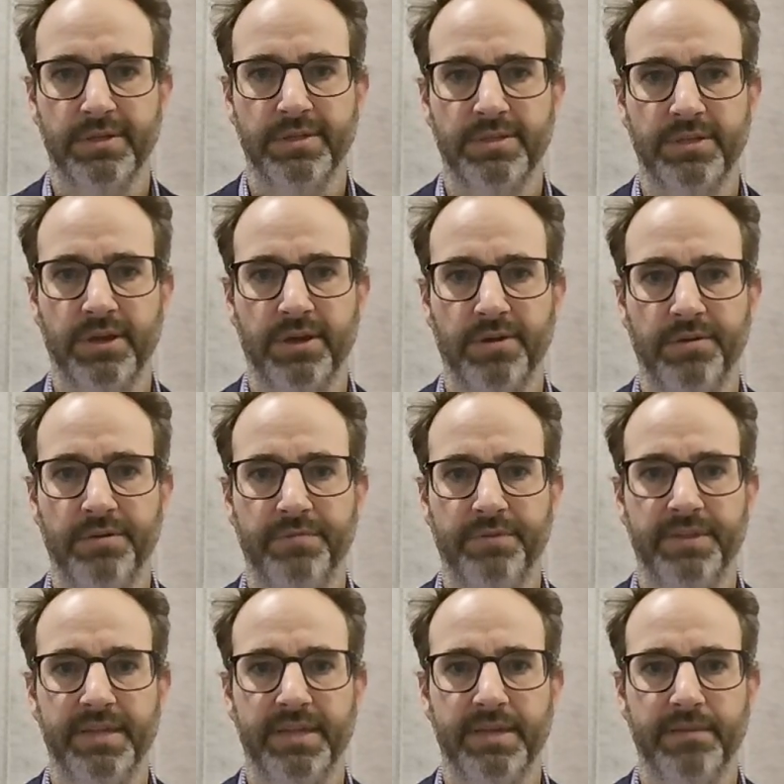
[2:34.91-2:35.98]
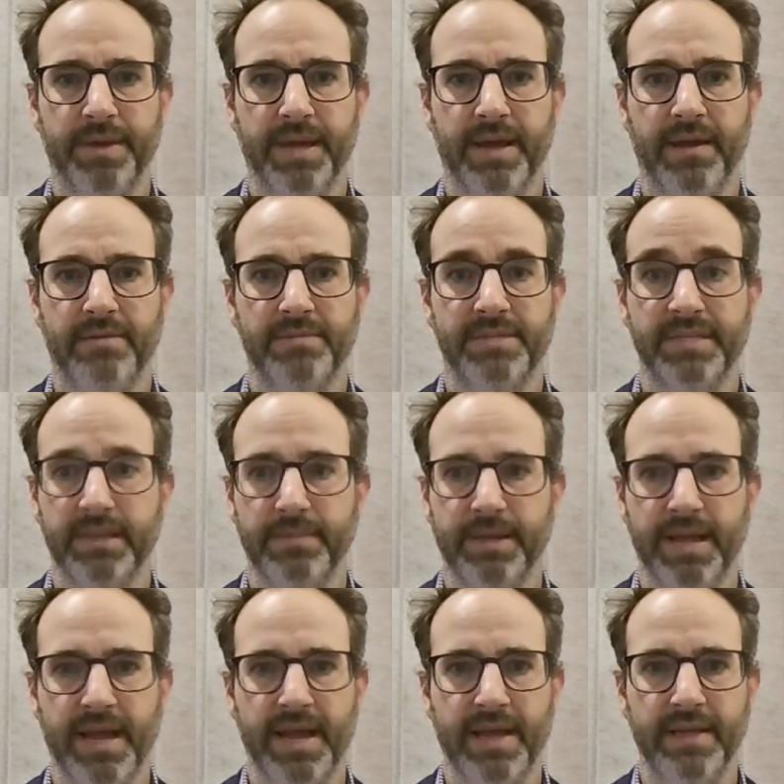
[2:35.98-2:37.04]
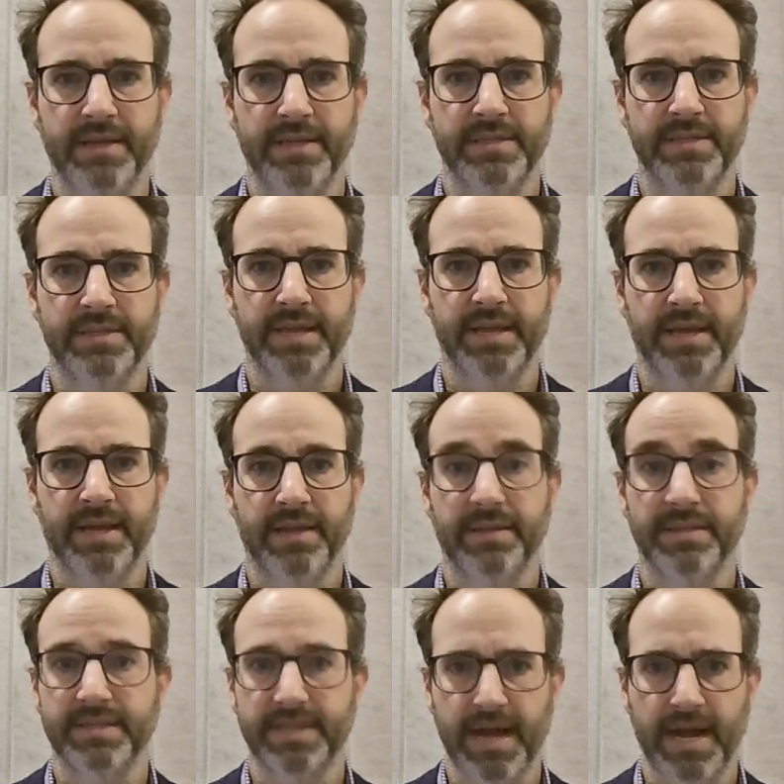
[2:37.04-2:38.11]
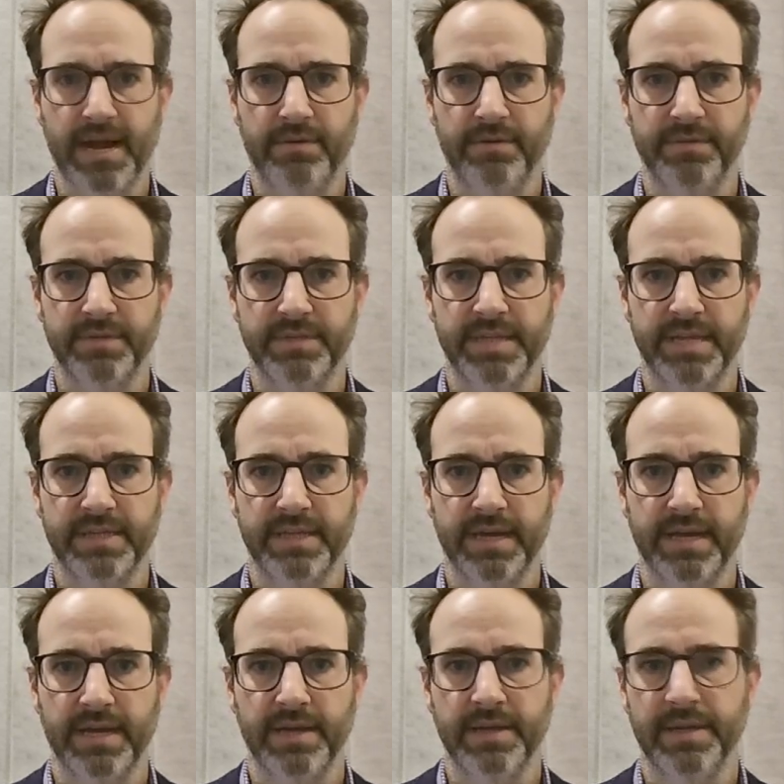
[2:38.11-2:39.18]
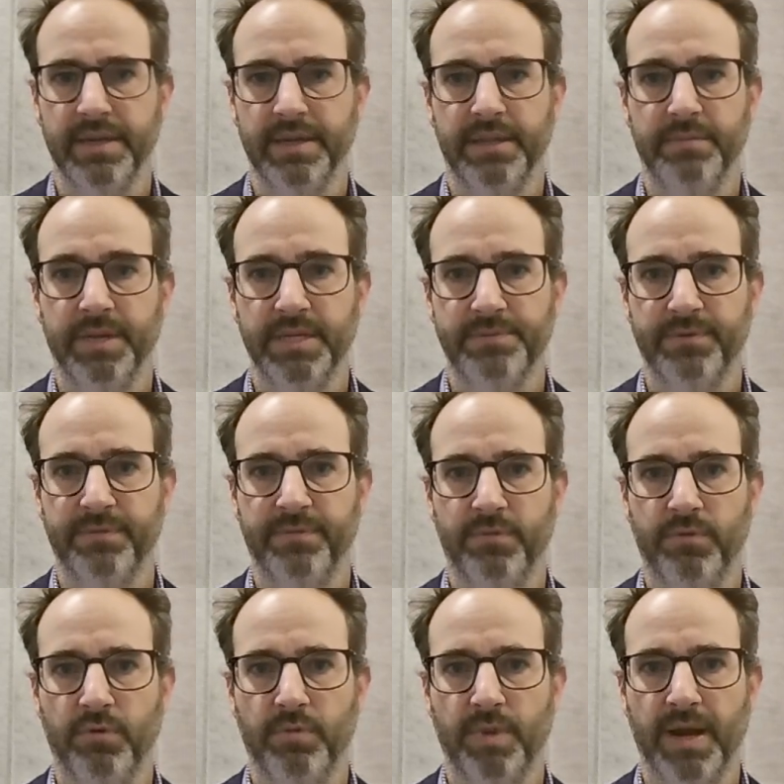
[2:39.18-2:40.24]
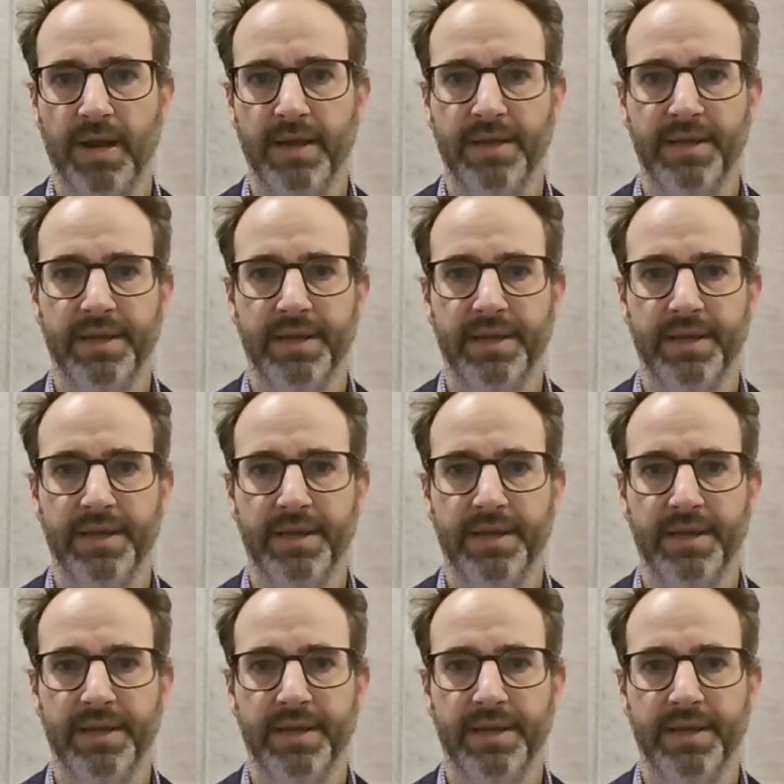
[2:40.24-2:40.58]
So if we think about CBA as the star of the sector, the best performer,